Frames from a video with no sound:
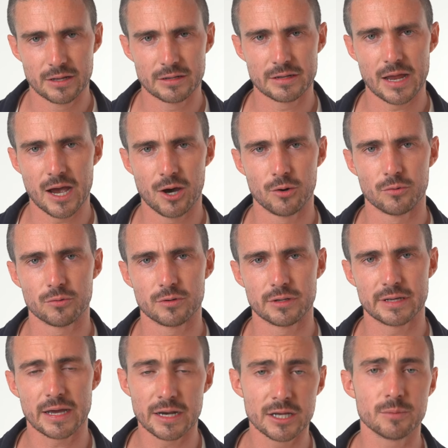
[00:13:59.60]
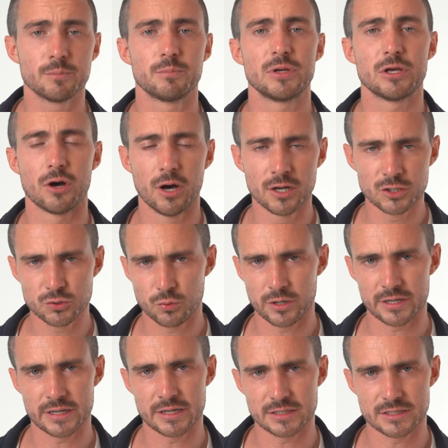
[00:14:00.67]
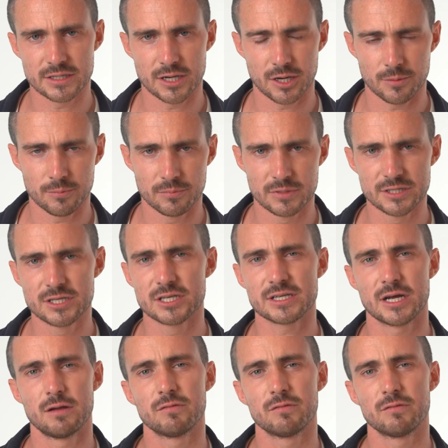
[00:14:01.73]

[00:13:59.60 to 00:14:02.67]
Now, getting beyond 20 ATM, this is kind